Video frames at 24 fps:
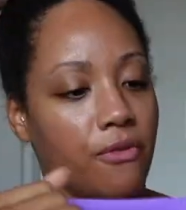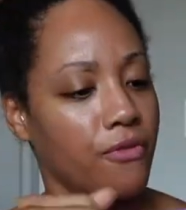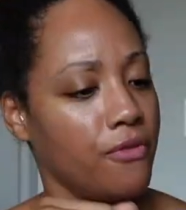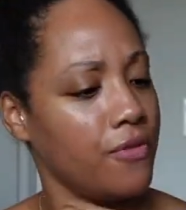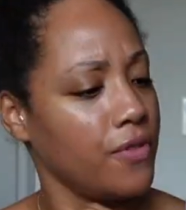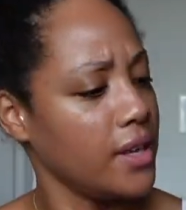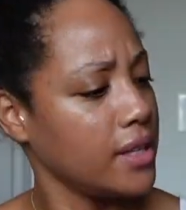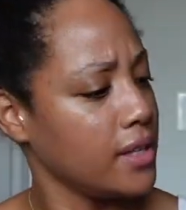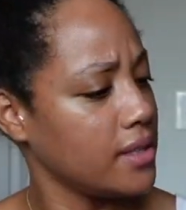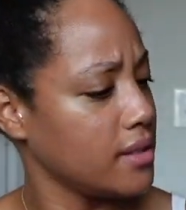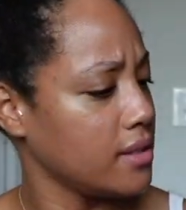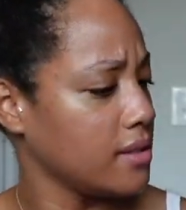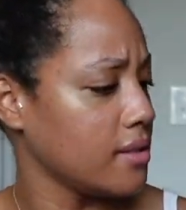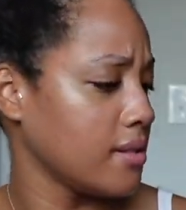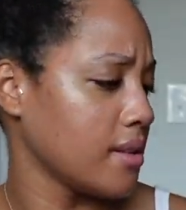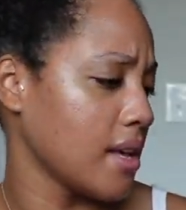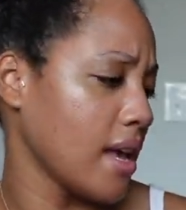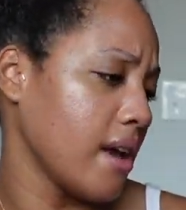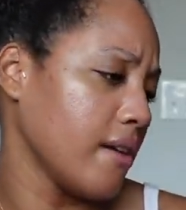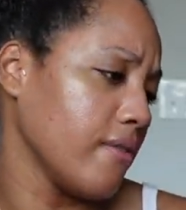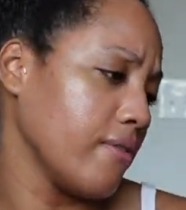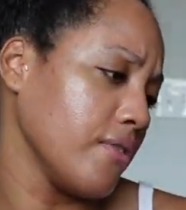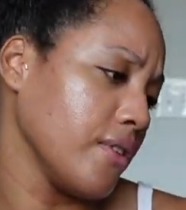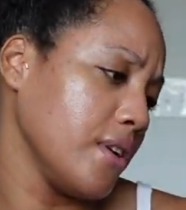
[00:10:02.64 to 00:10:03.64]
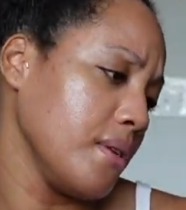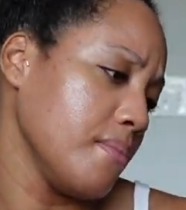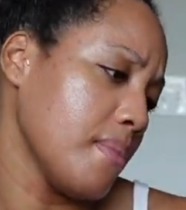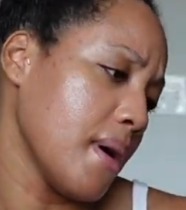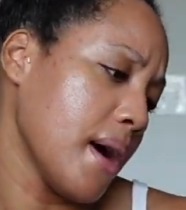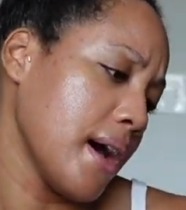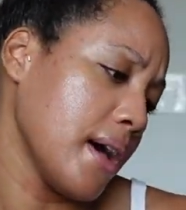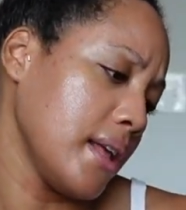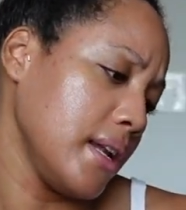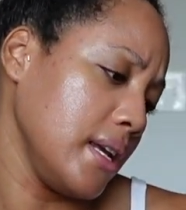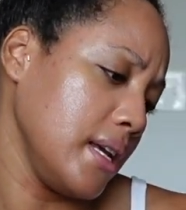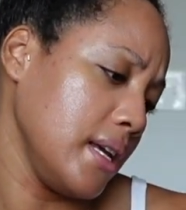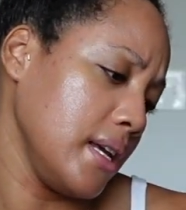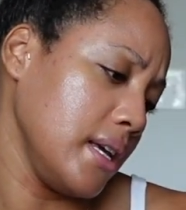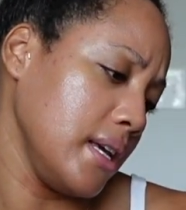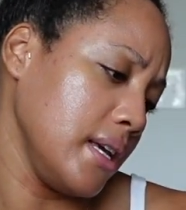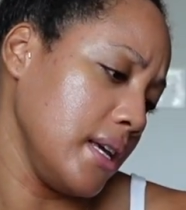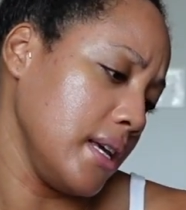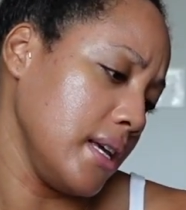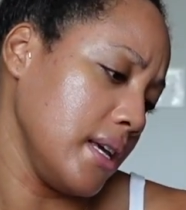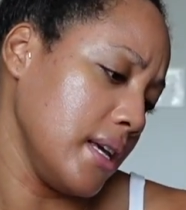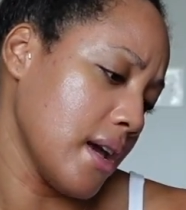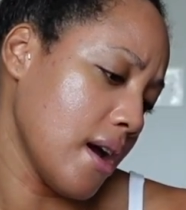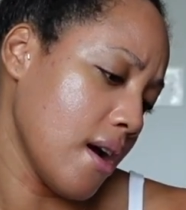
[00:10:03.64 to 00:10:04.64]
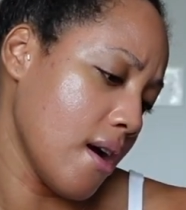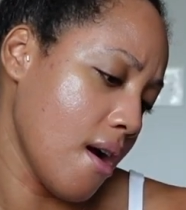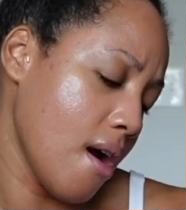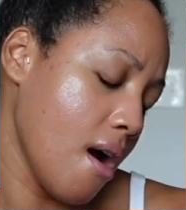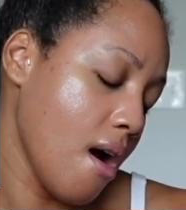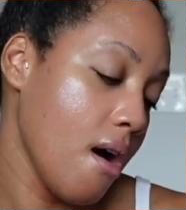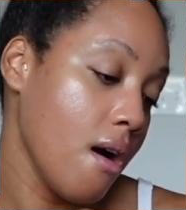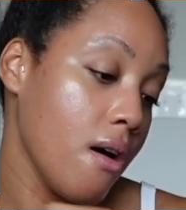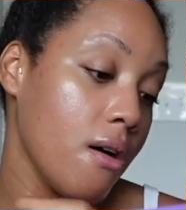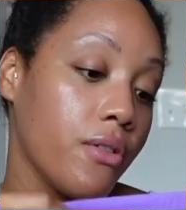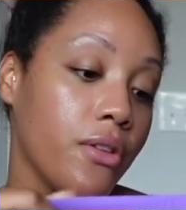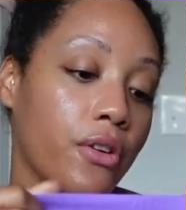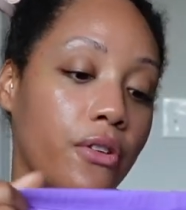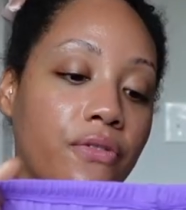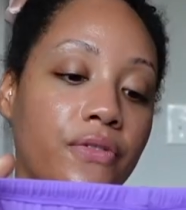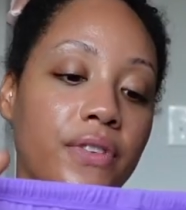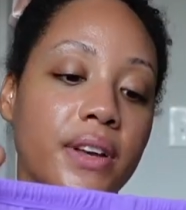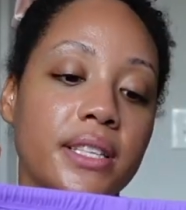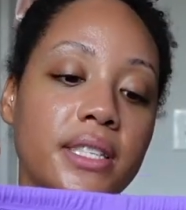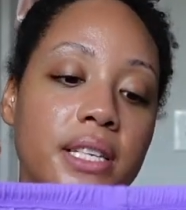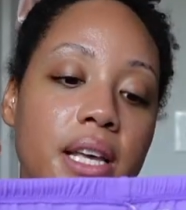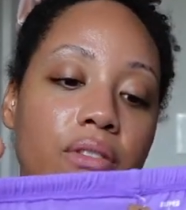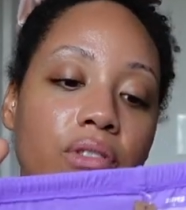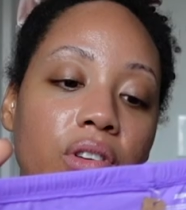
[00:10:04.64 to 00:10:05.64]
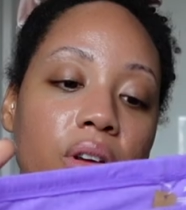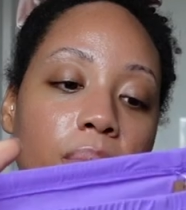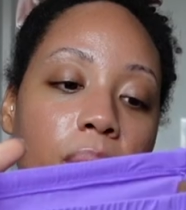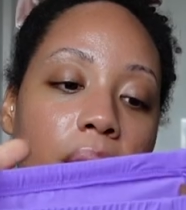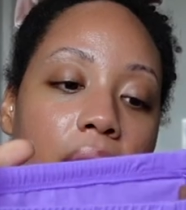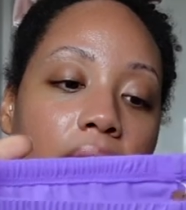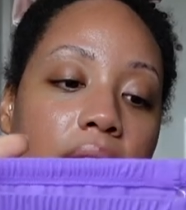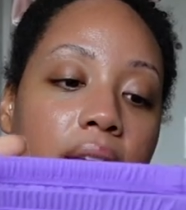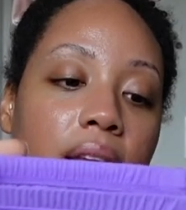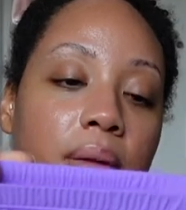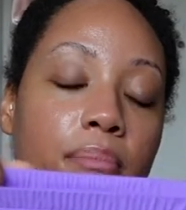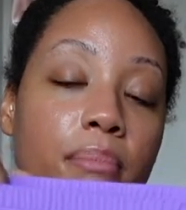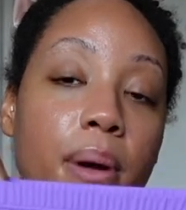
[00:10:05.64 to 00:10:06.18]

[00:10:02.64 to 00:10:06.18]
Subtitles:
Fits Everybody. Oh, they're Fits Everybody